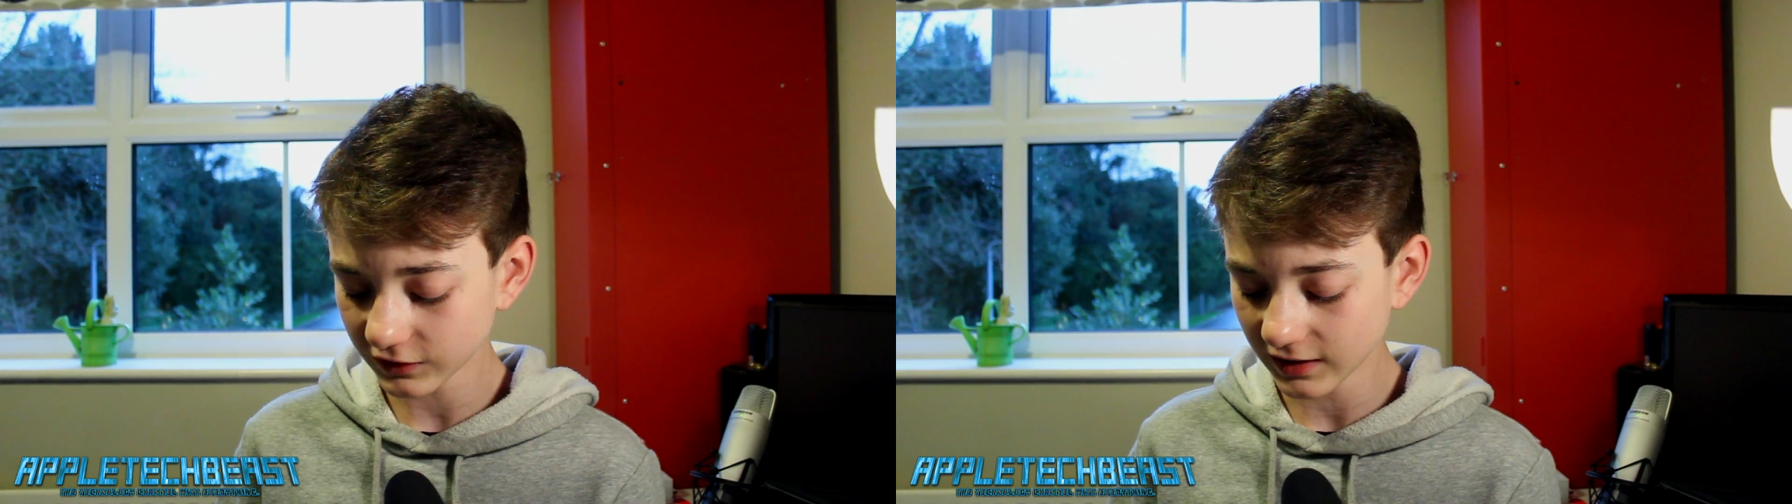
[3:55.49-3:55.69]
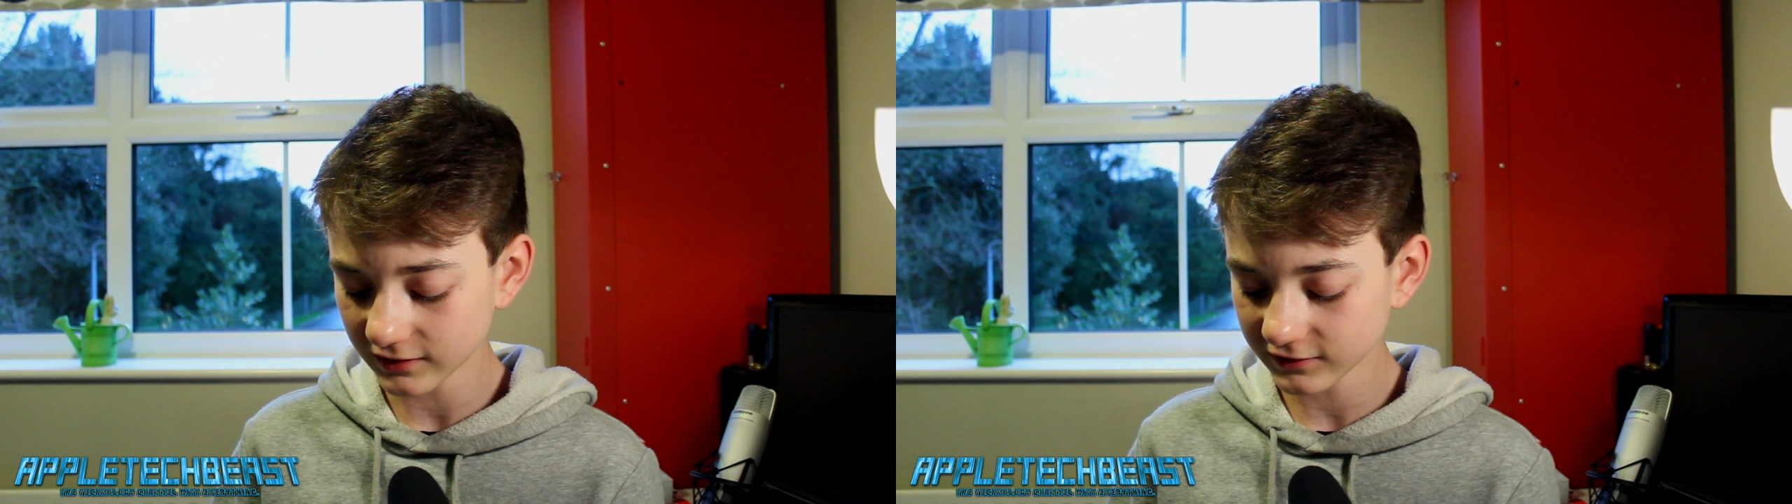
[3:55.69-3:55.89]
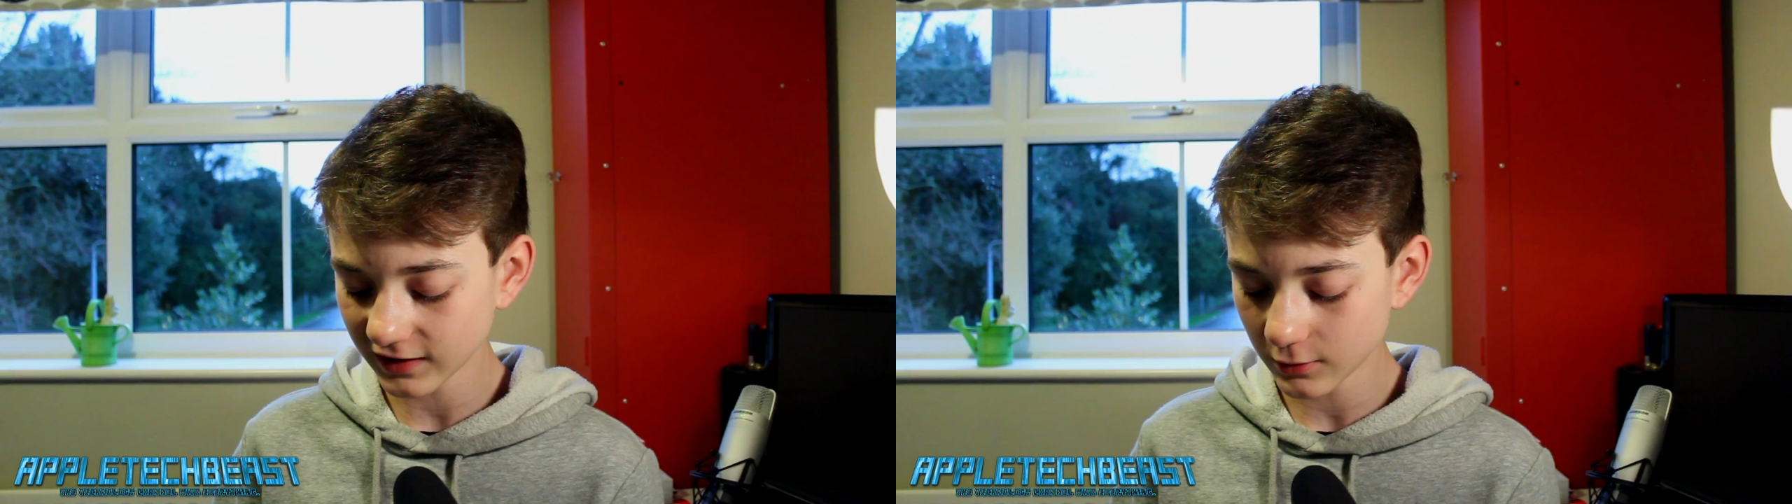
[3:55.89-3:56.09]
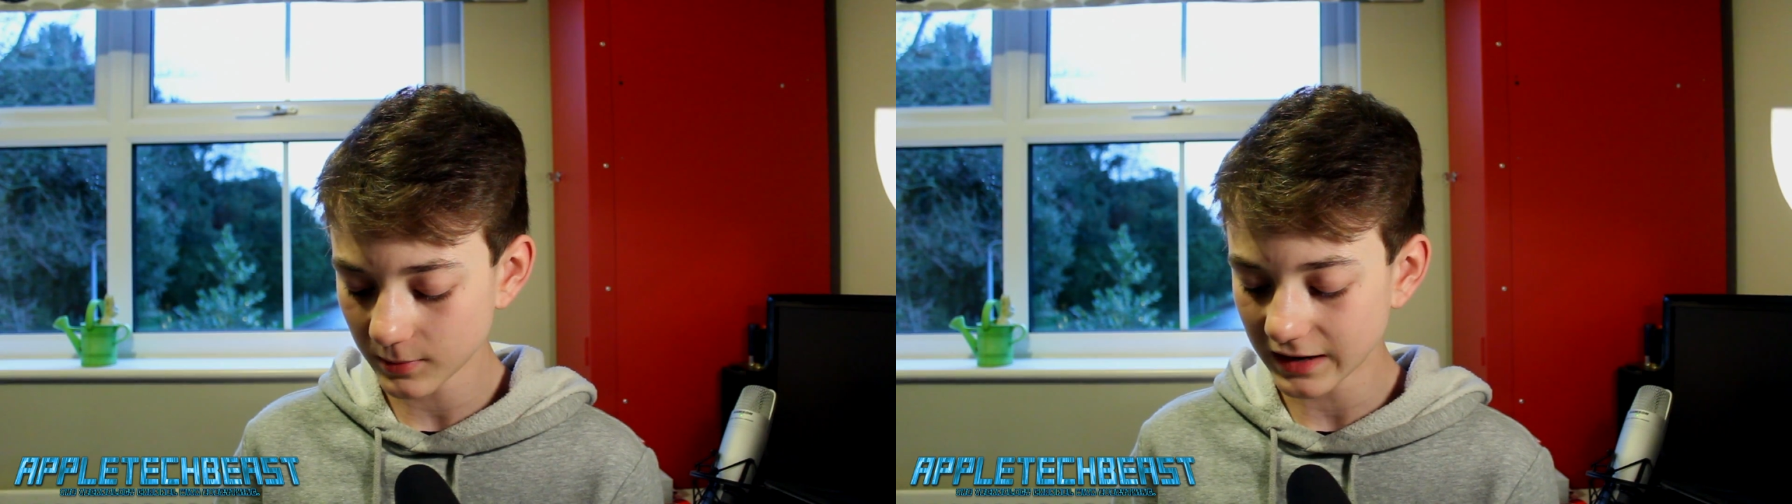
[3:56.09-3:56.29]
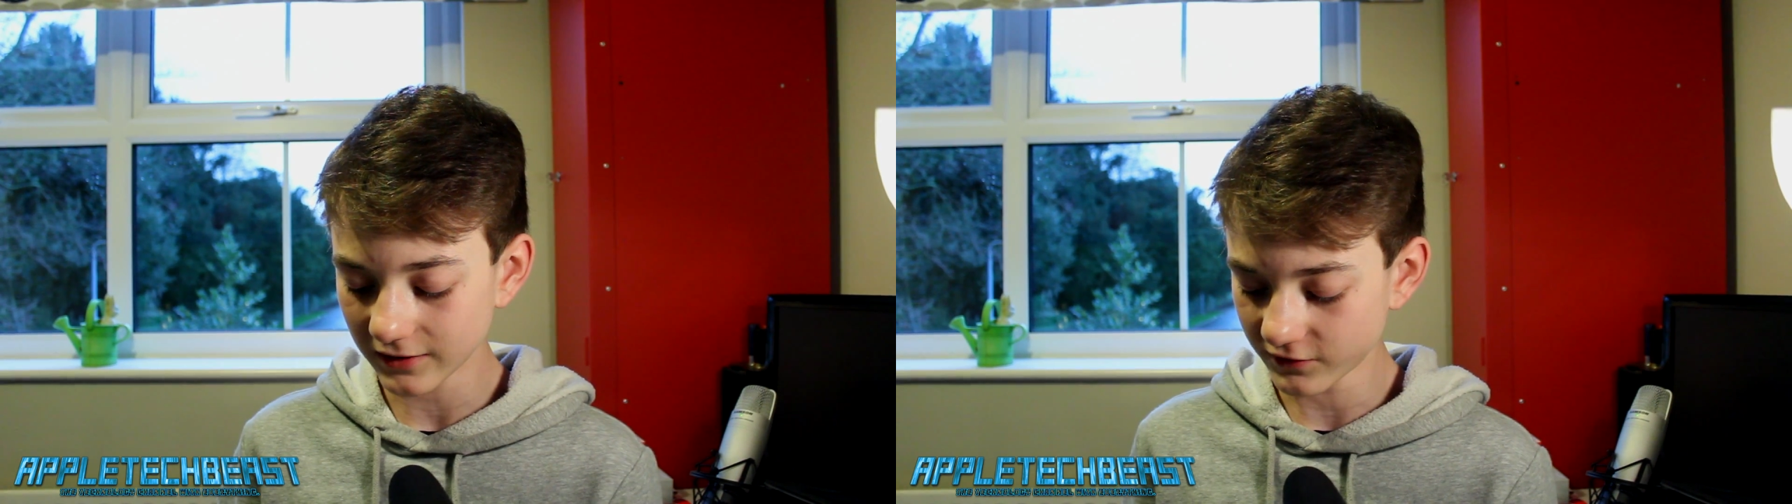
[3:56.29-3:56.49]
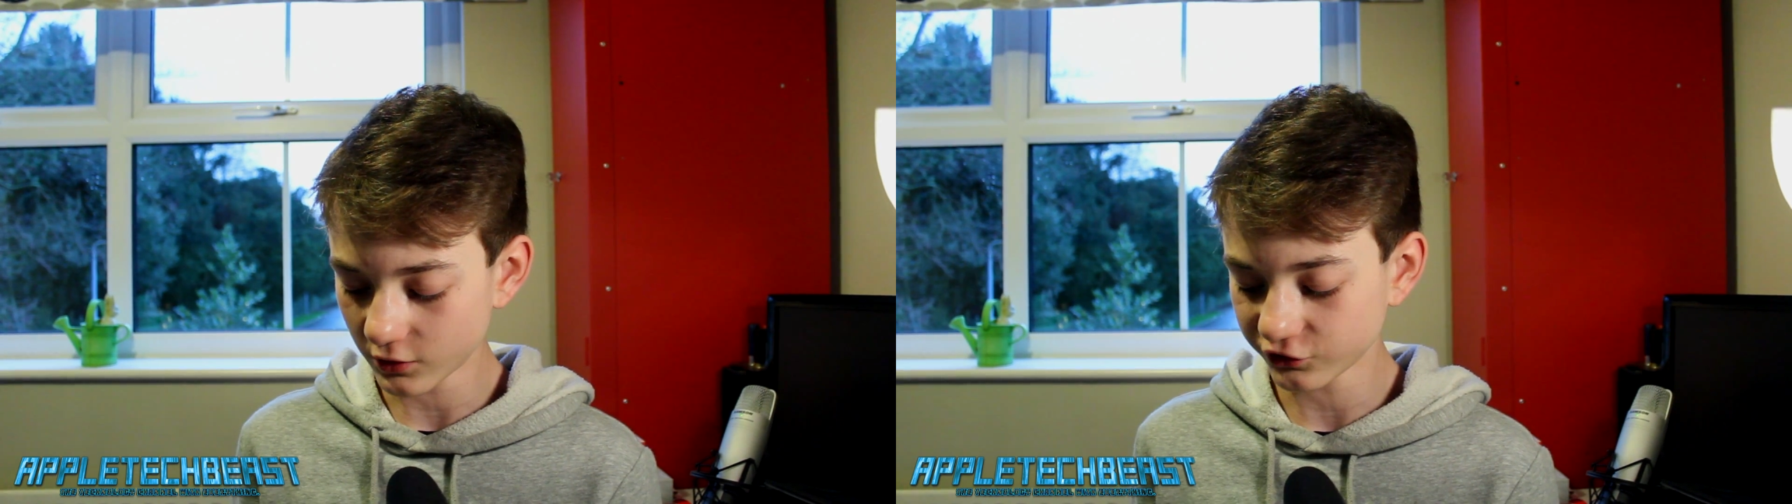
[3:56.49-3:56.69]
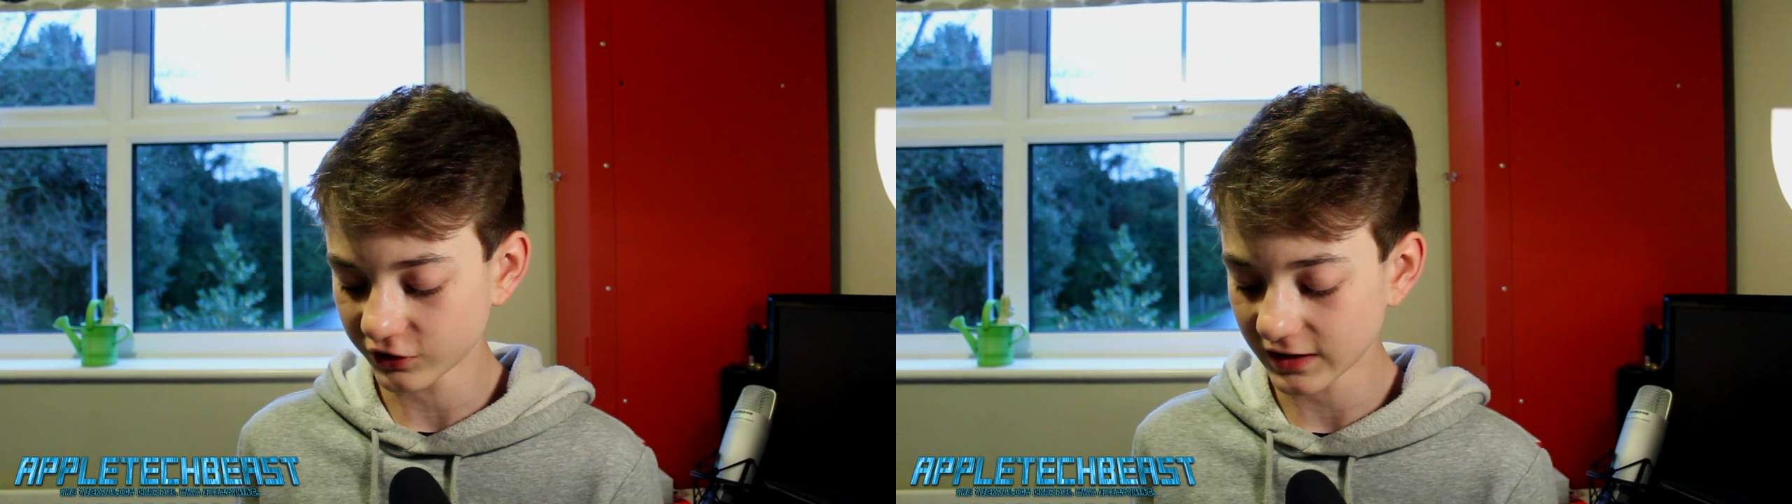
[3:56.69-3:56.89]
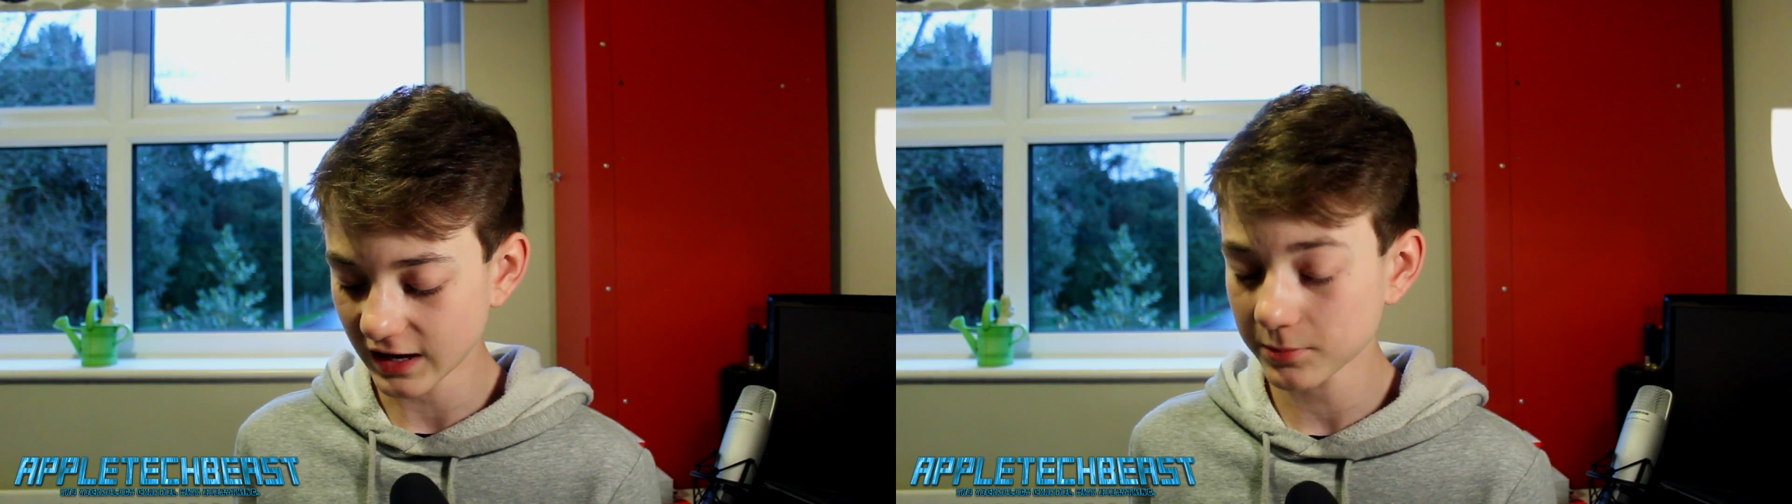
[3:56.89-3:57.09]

at how many of those you can get,